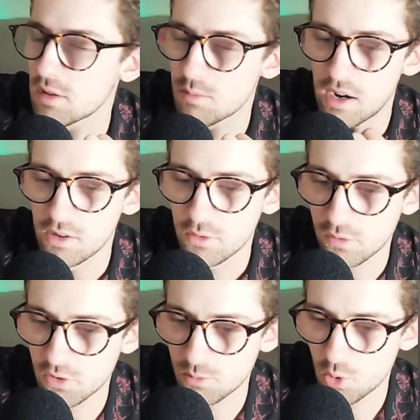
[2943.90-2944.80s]
to Mariners
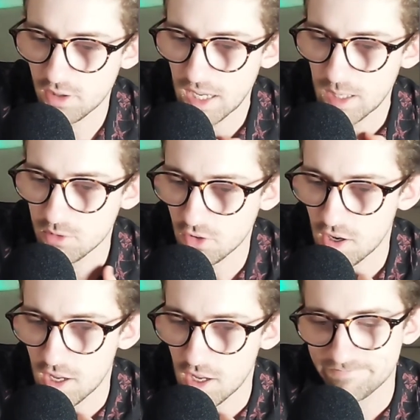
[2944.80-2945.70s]
for some more game
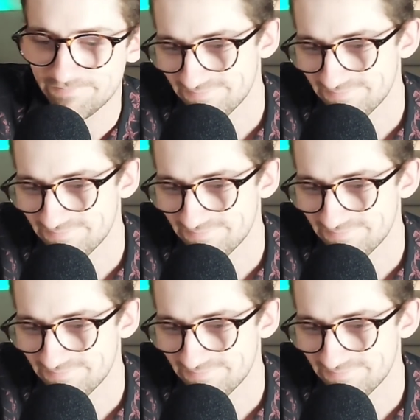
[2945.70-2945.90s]
time.